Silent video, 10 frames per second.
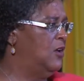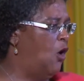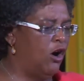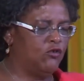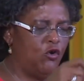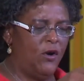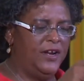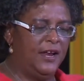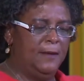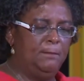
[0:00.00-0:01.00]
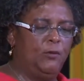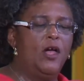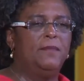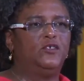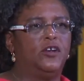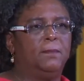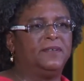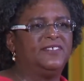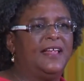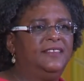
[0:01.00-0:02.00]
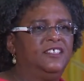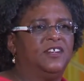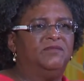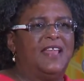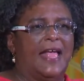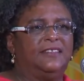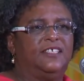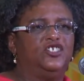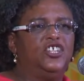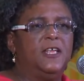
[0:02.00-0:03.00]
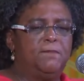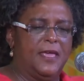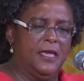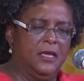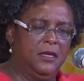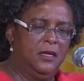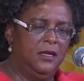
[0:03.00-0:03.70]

or growing unemployment or the percentage of debt to GDP.